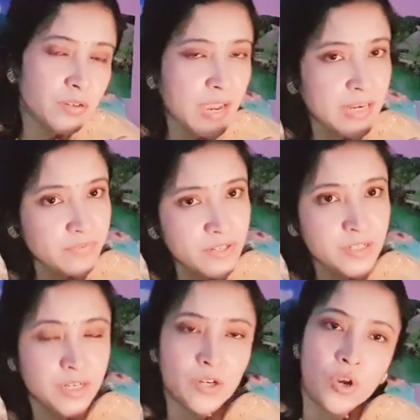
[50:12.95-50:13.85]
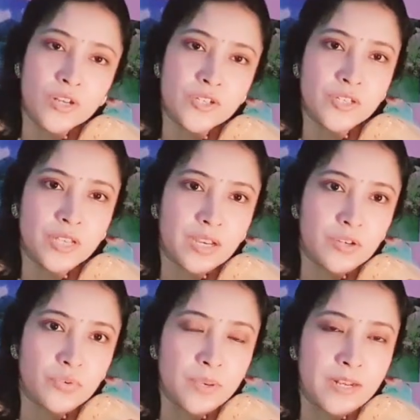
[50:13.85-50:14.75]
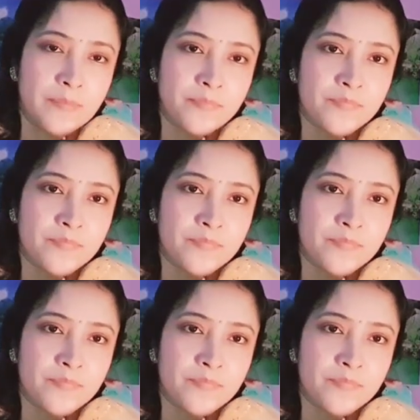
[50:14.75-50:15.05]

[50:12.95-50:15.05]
And even technology they can do well.